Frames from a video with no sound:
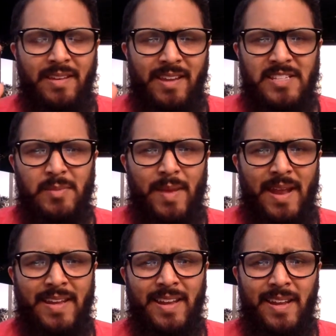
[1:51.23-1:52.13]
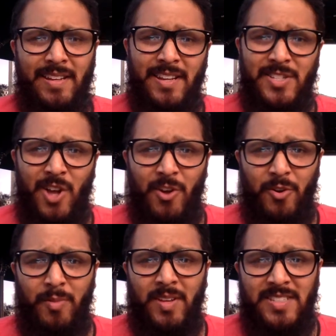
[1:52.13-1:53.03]
doesn't mean I need to dishonor
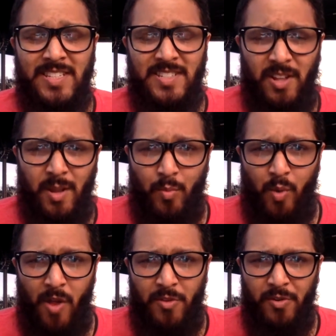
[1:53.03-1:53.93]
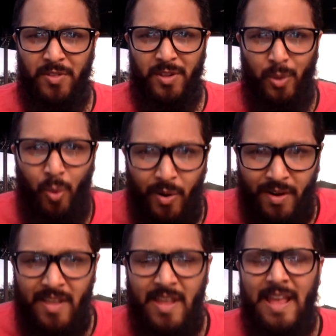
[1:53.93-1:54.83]
him because he's still a brother in the Lord.